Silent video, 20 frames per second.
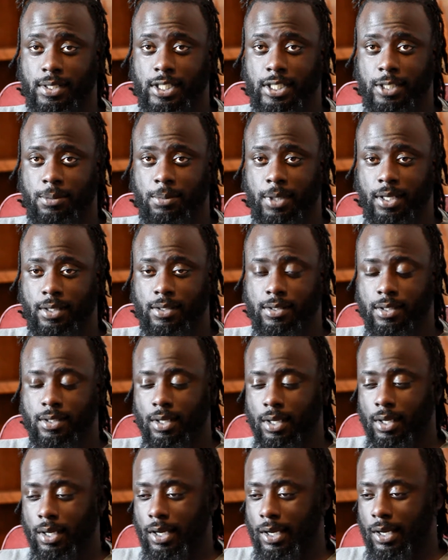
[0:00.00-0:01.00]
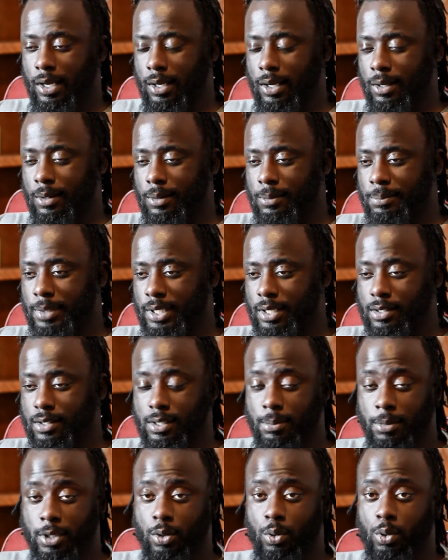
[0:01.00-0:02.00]
teammates, because
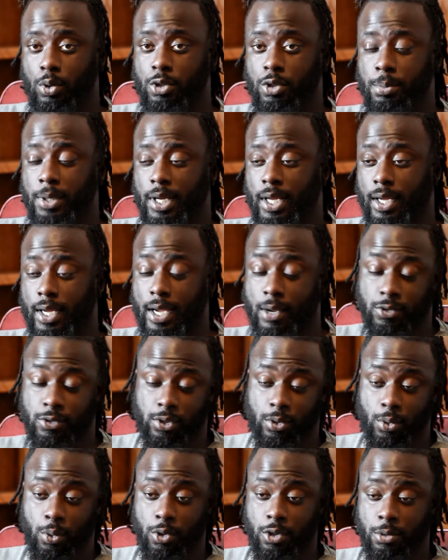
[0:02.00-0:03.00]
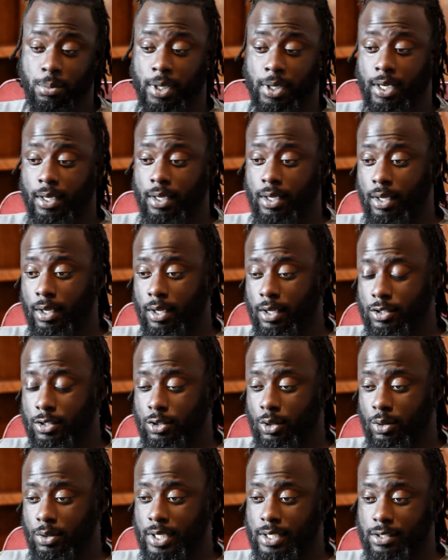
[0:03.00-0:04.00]
I'm a quarterback. I was a quarterback.
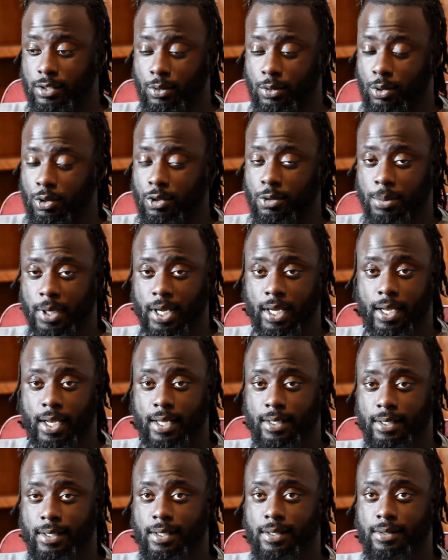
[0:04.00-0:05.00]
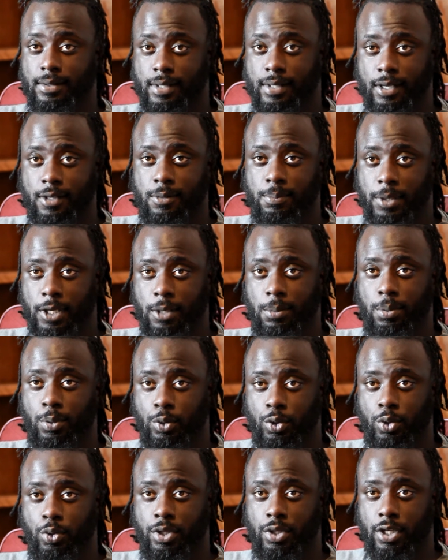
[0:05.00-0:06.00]
So, and as a quarterback, I needed 10 people
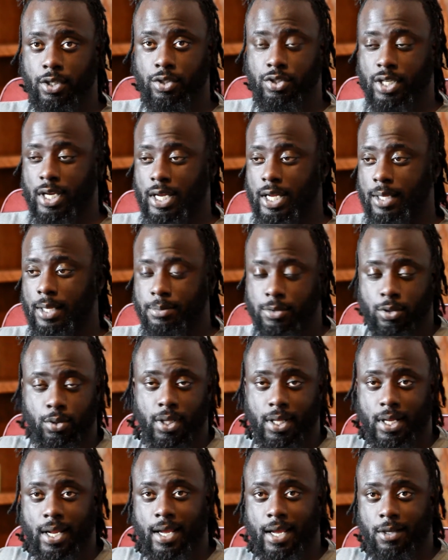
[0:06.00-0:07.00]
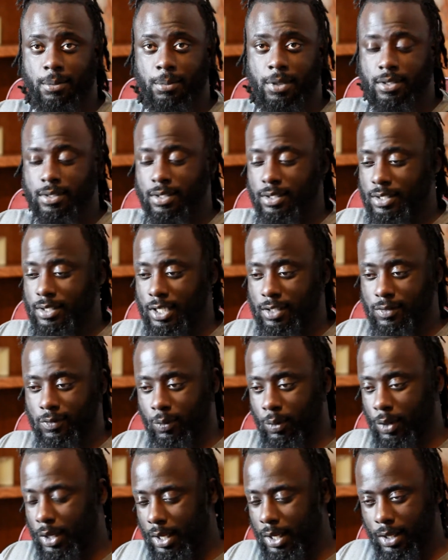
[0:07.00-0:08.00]
doing their job so that I could be
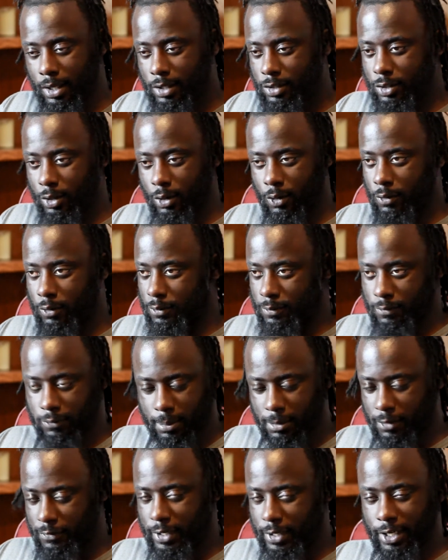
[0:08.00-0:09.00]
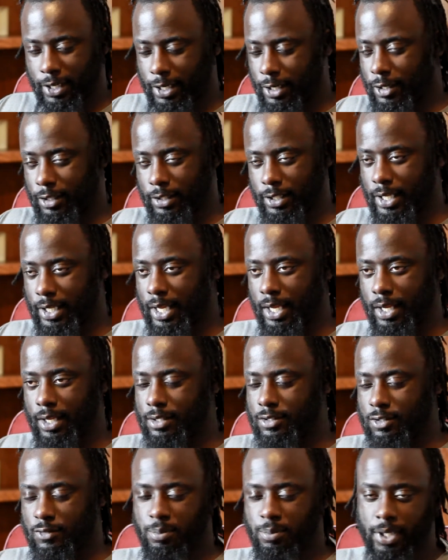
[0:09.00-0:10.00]
successful. So from a very early
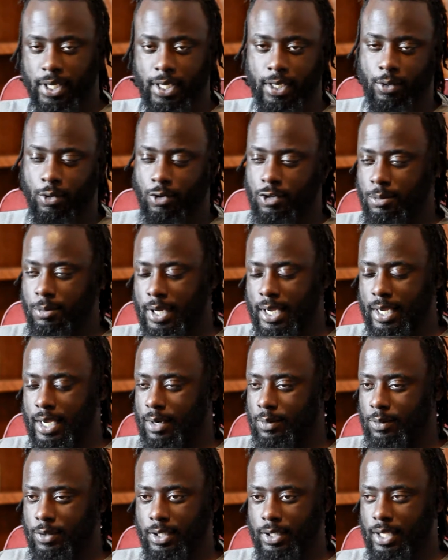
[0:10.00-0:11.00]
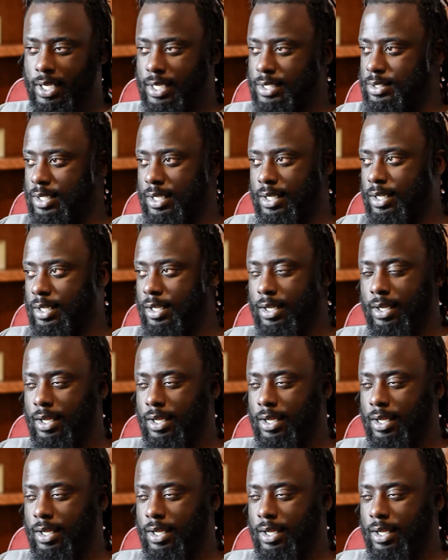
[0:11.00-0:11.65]
age of playing quarterback, I realized, like,